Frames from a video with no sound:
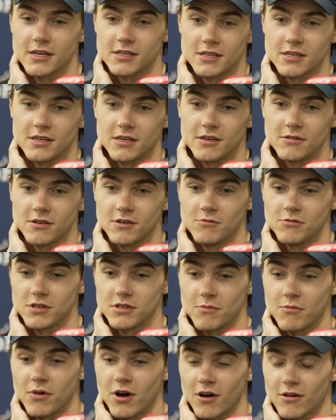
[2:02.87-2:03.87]
guess he
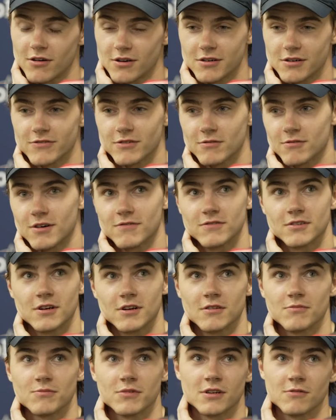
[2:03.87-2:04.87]
was a part of a rough
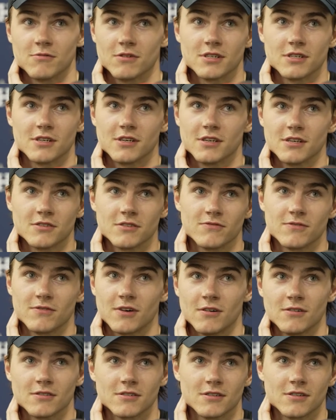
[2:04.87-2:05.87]
start, but it wasn't his
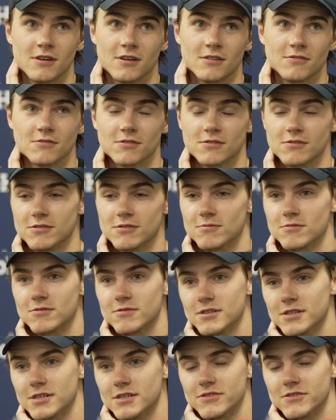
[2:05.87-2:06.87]
fault. A lot of those goals
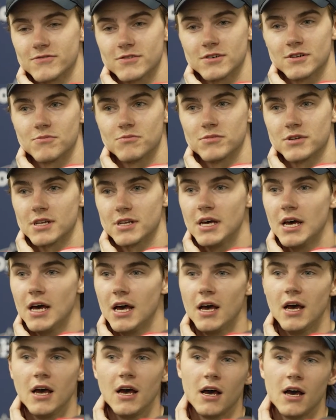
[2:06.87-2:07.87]
weren't really his fault. But
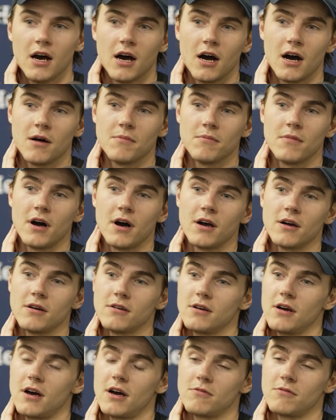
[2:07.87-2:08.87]

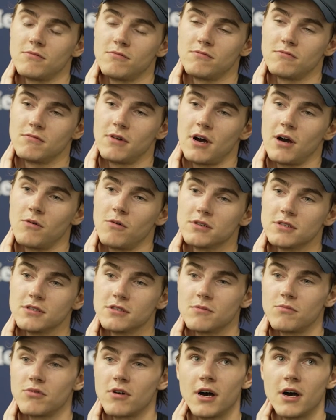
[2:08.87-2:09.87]
I
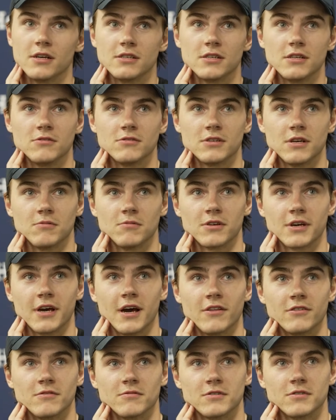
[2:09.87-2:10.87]
wasn't surprised that he was able to
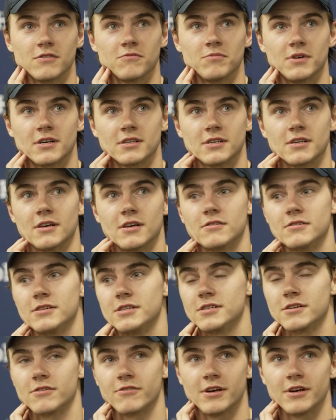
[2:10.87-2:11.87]
gather himself back together.
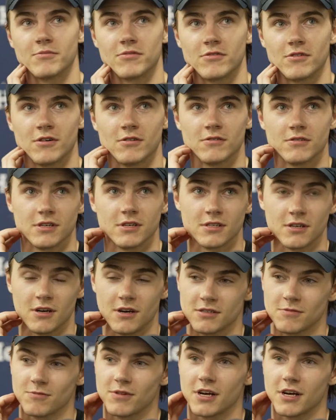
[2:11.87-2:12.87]
He's a great pro. It's
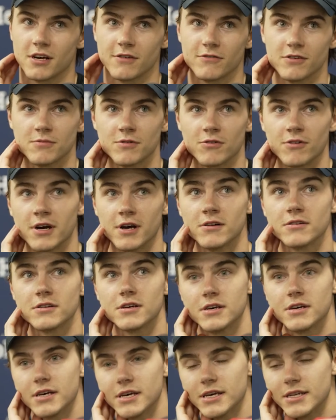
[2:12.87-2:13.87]
awesome to have him
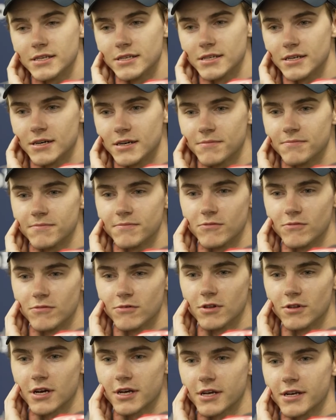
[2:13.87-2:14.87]
around, and
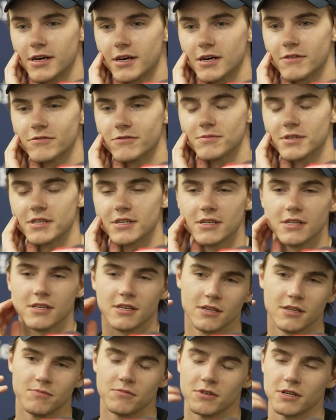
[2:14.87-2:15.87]
we're lucky to have him, and
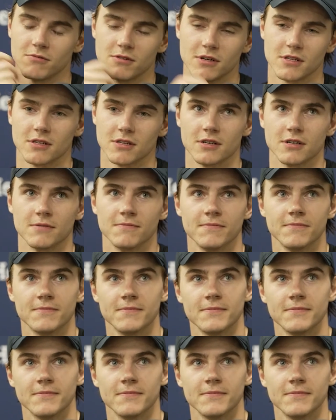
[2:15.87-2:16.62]
he played well tonight.